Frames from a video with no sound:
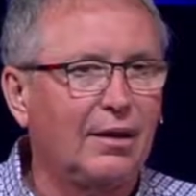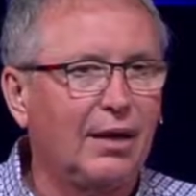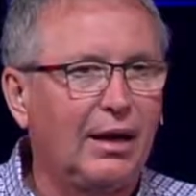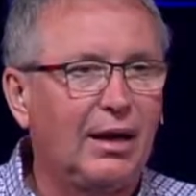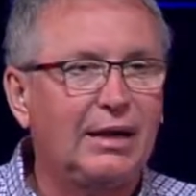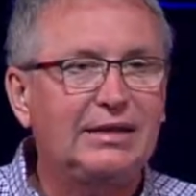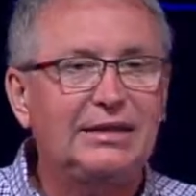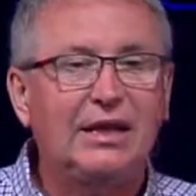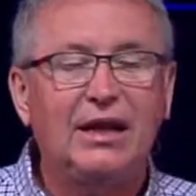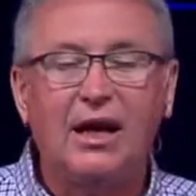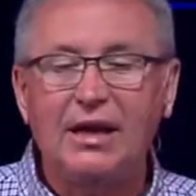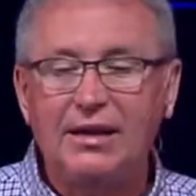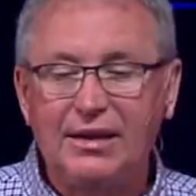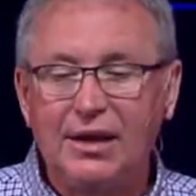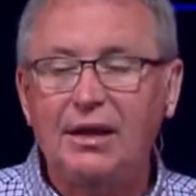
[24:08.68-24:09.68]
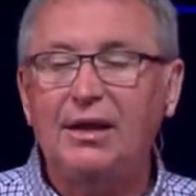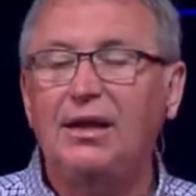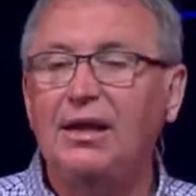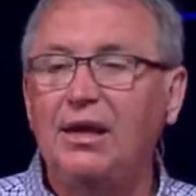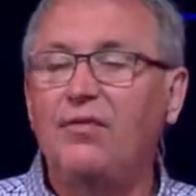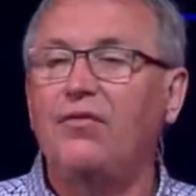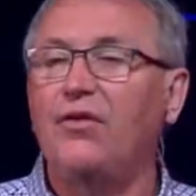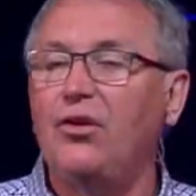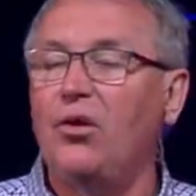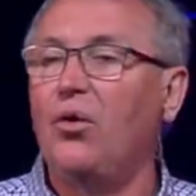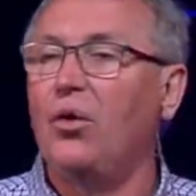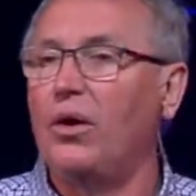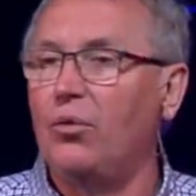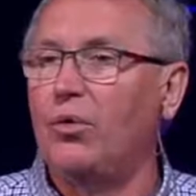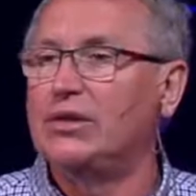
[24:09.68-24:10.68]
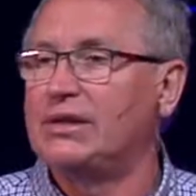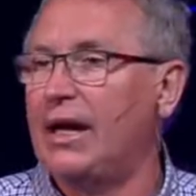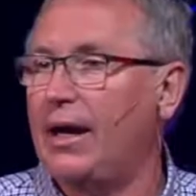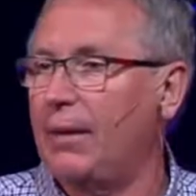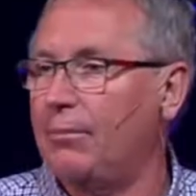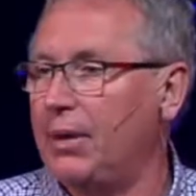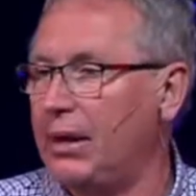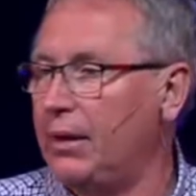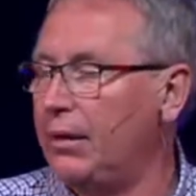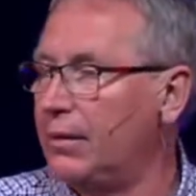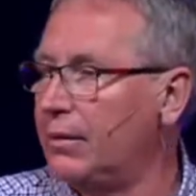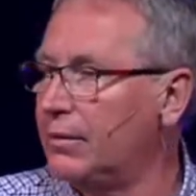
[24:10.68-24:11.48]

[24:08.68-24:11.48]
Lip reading: And he said, I didn't even know it was happening.